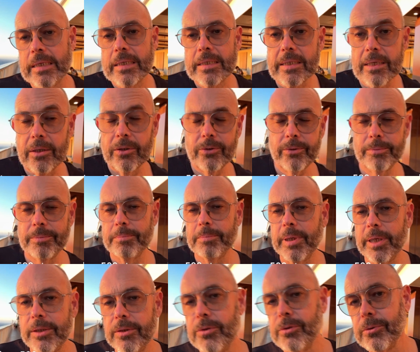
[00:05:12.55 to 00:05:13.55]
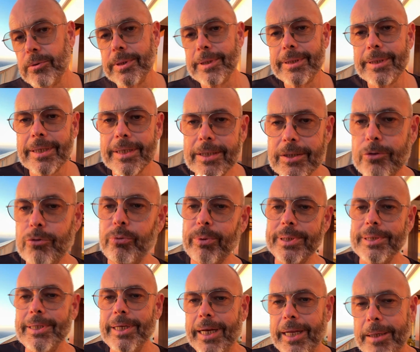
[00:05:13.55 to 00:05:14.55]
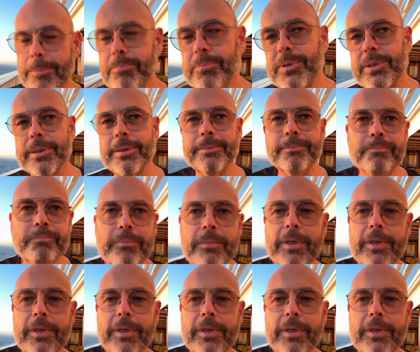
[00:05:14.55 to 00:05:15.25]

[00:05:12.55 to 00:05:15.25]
So by doing 20 laps,